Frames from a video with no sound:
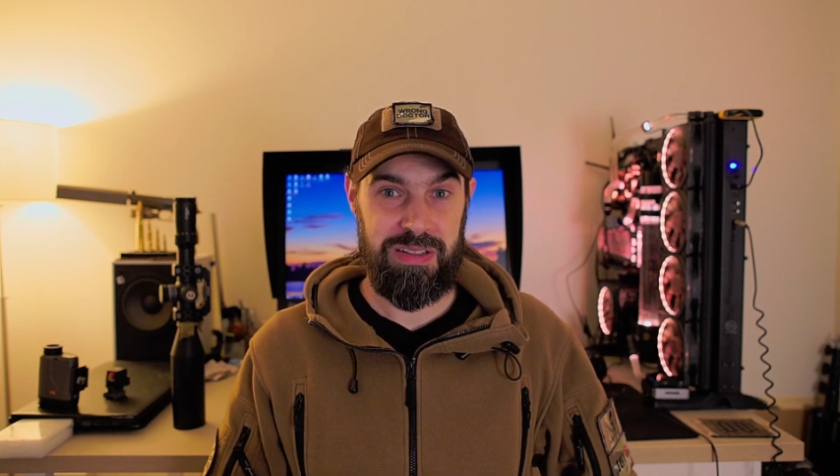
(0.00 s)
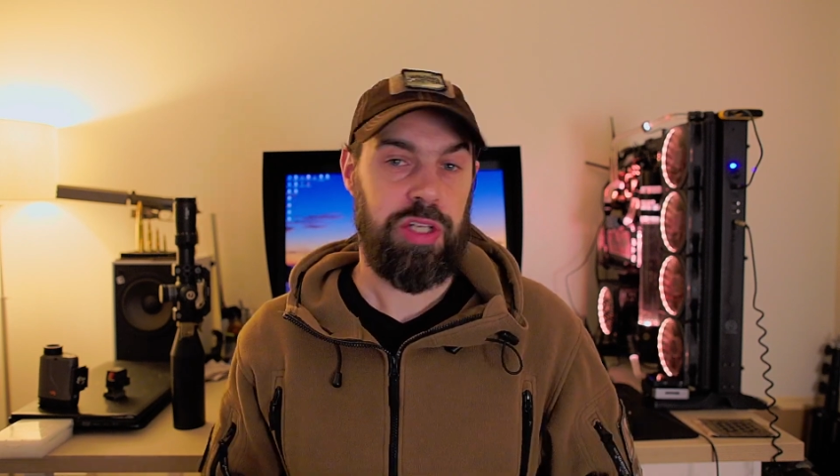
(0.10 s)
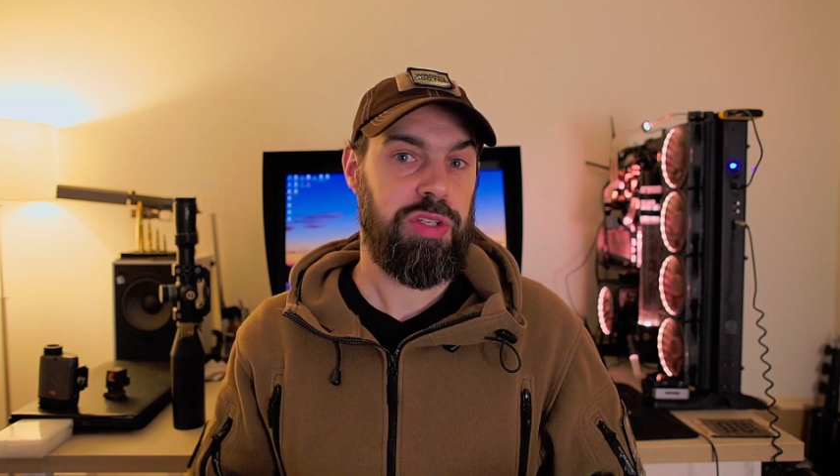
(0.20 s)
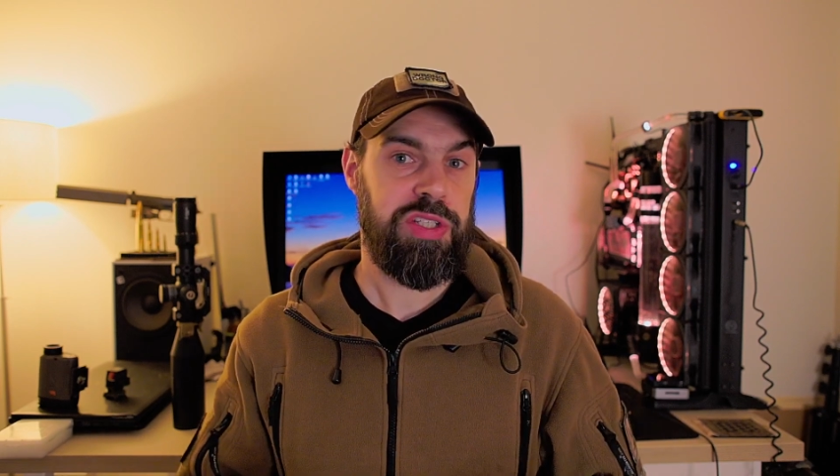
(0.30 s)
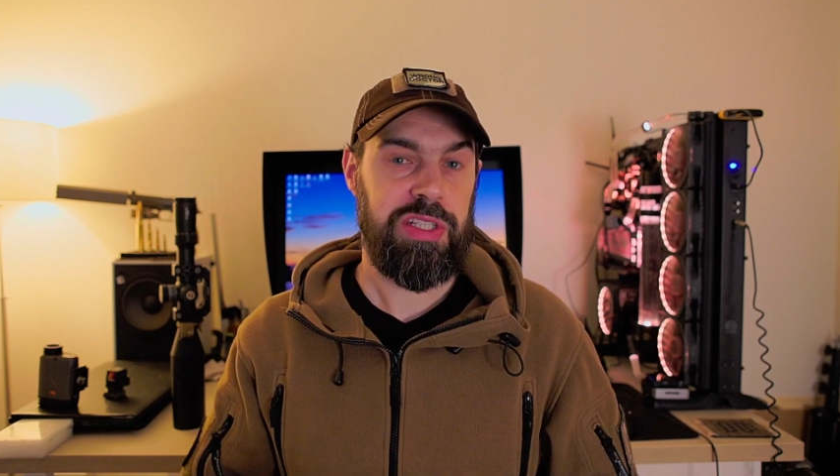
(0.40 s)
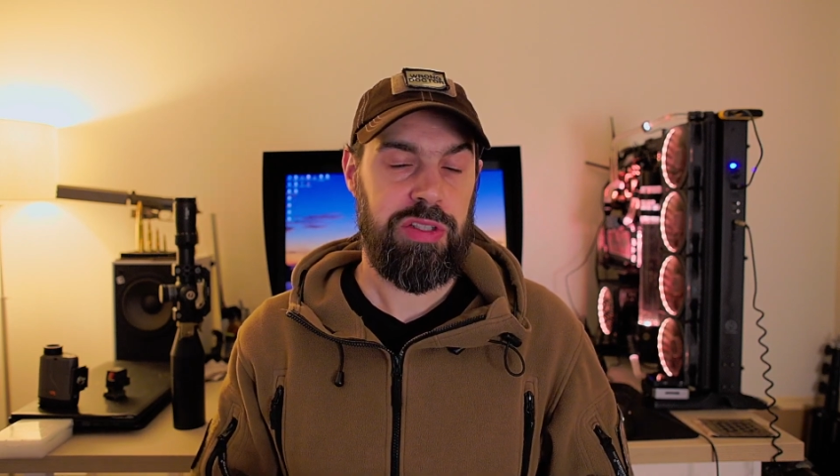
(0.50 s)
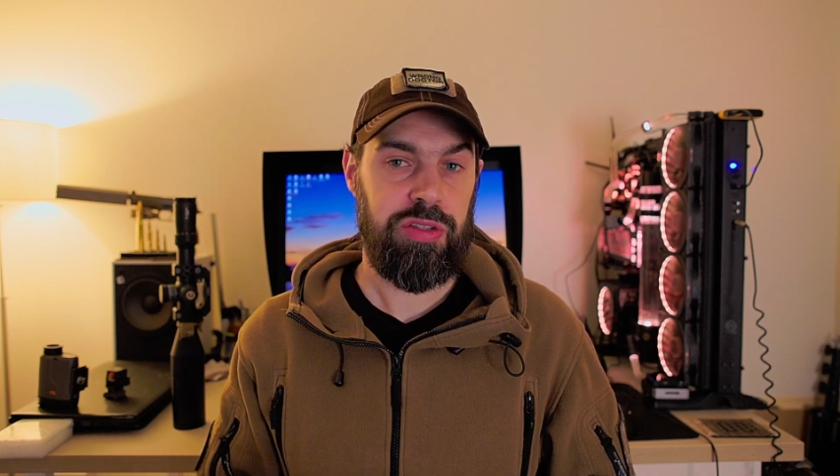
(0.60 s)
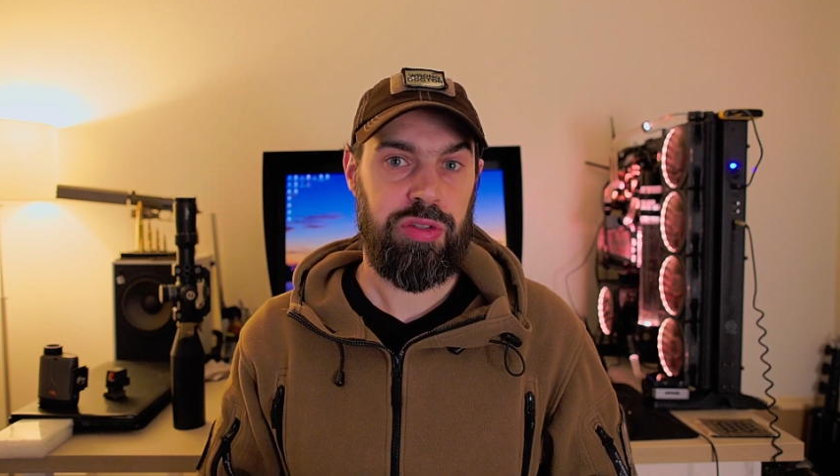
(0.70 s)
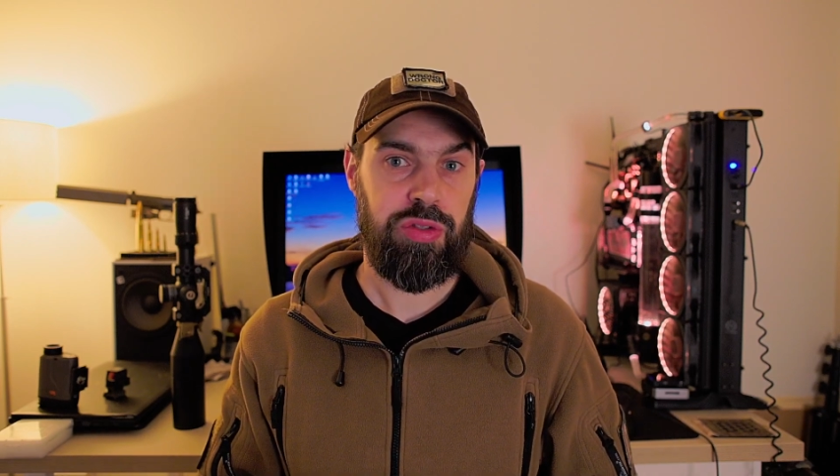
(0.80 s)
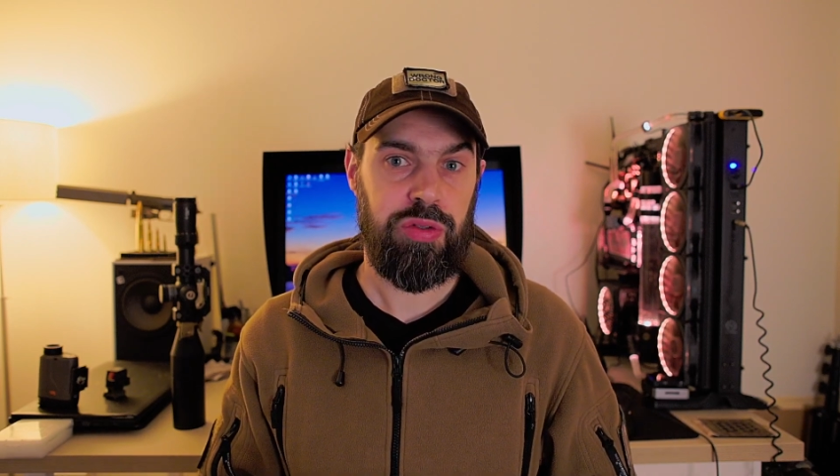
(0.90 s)
I just
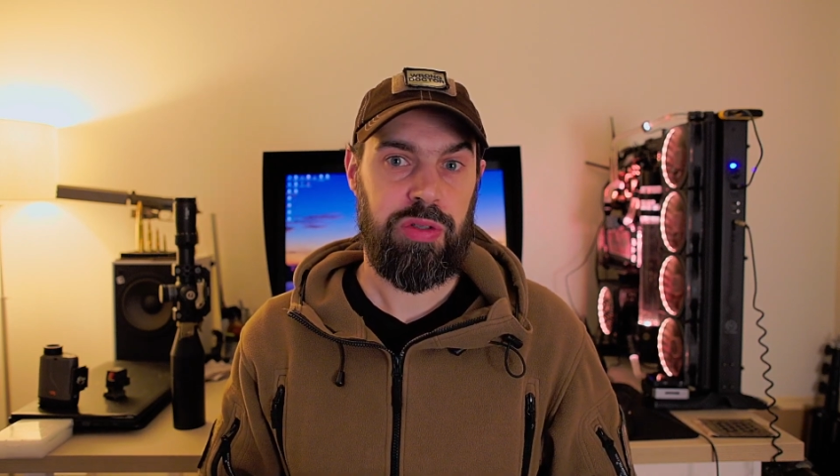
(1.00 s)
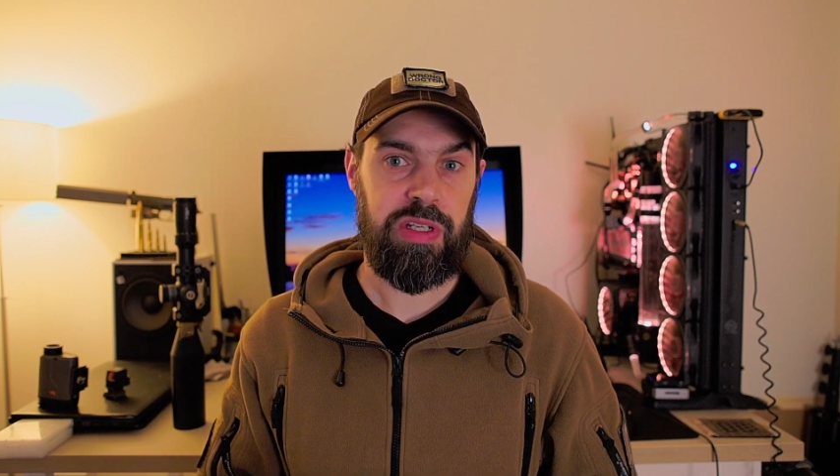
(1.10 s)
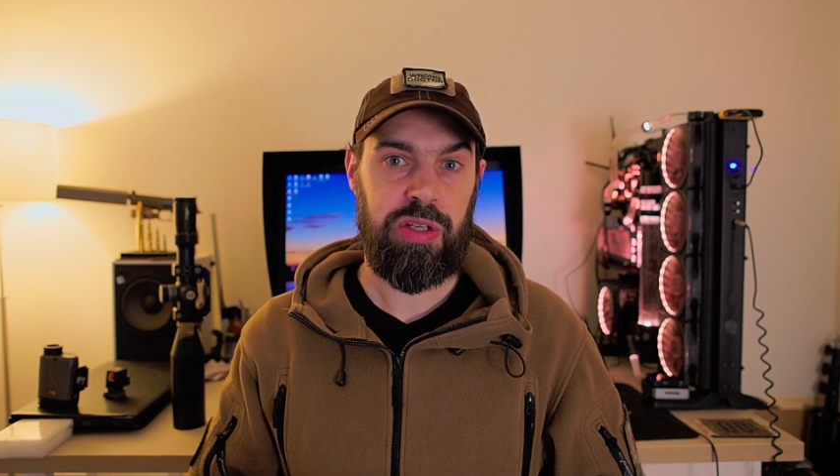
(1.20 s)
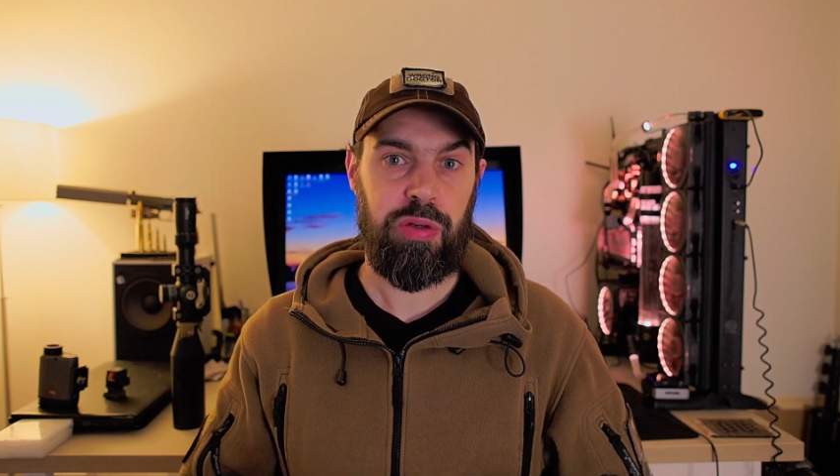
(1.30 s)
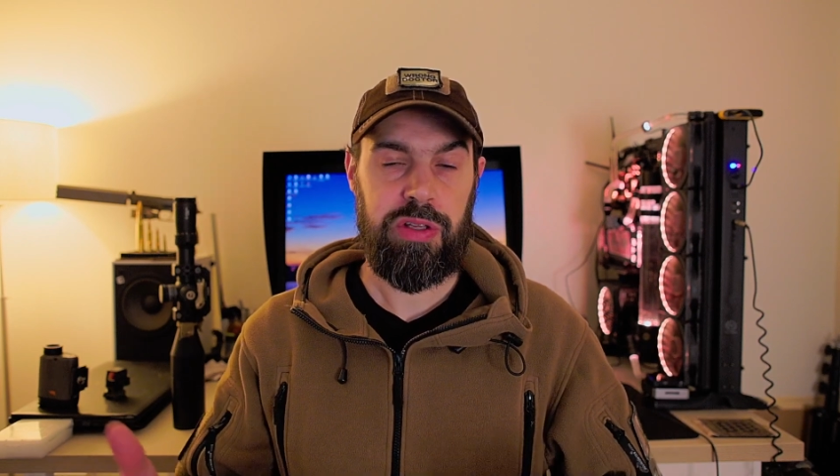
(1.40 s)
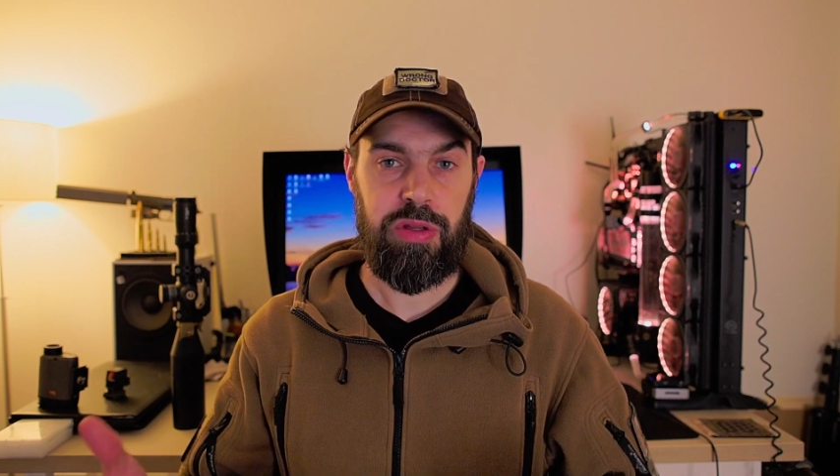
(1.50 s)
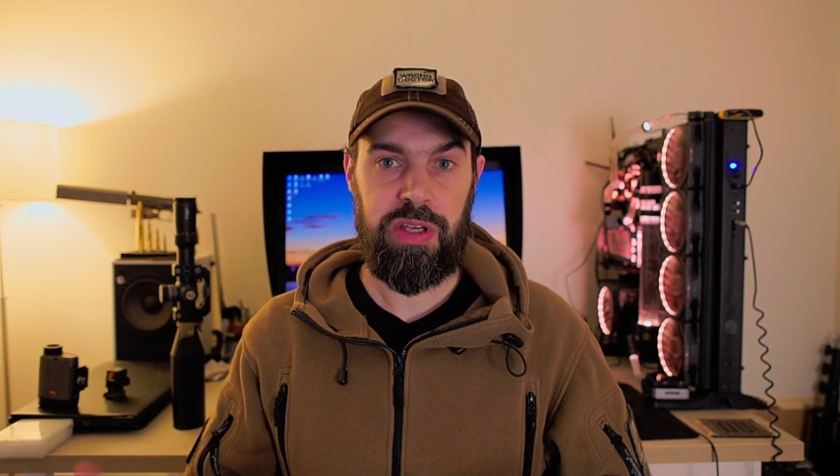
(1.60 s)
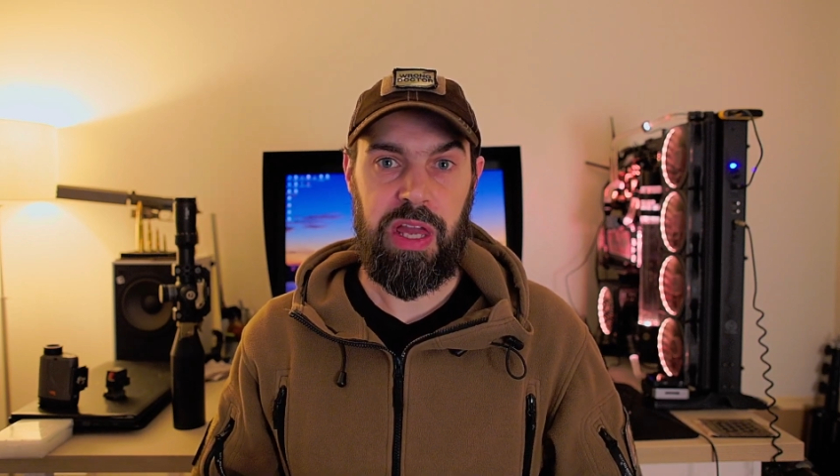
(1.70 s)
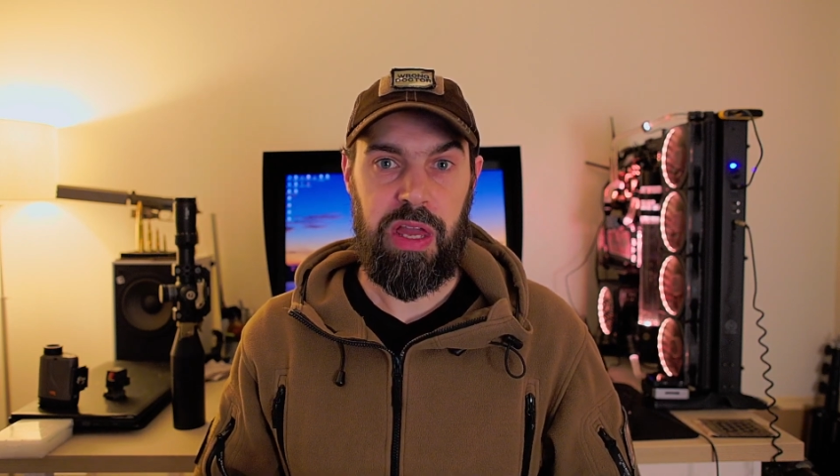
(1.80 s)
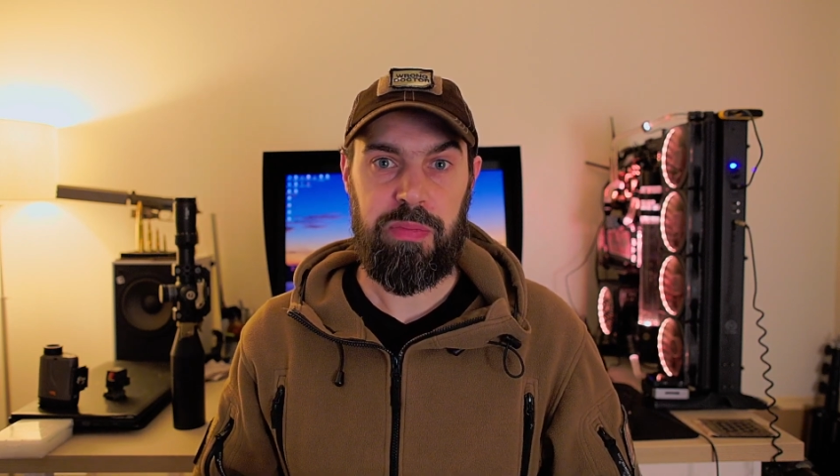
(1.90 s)
needed to go in the
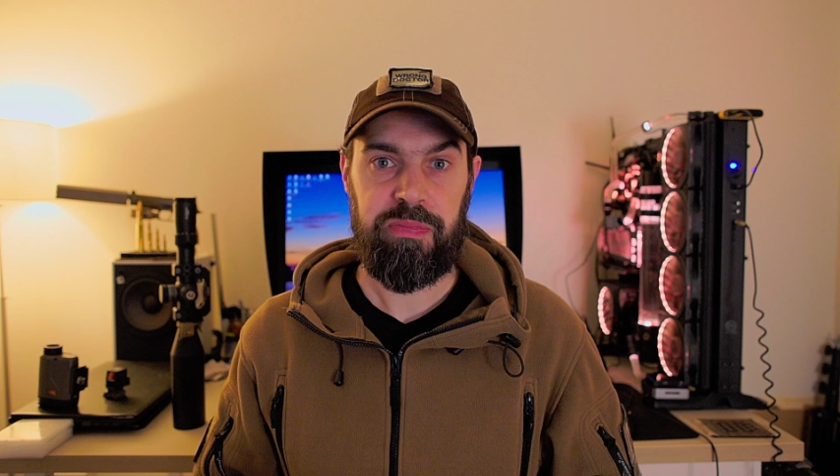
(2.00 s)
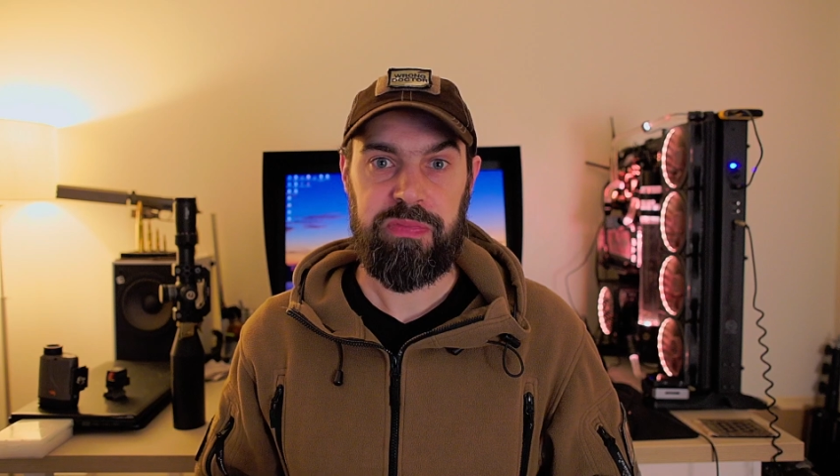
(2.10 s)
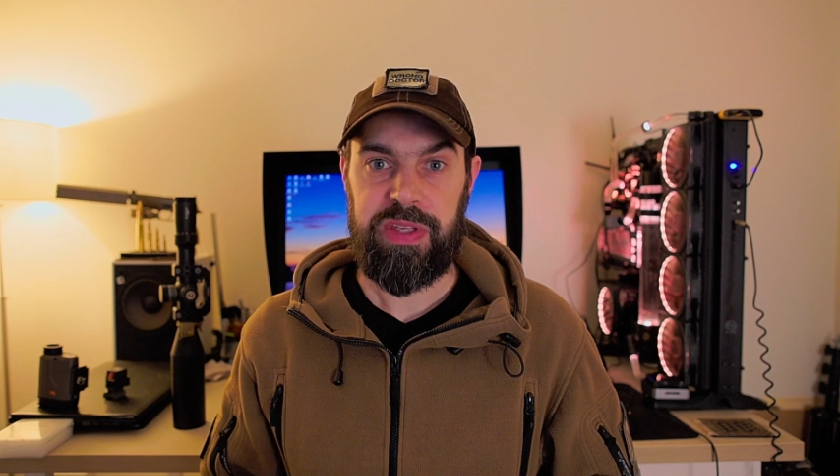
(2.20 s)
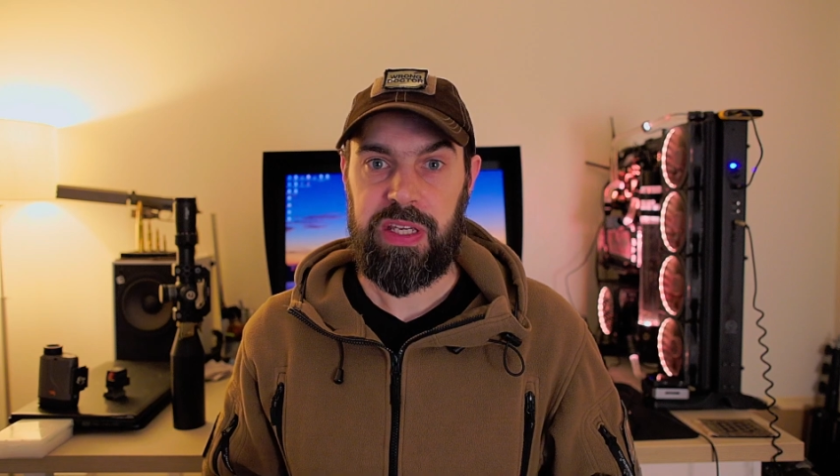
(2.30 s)
game,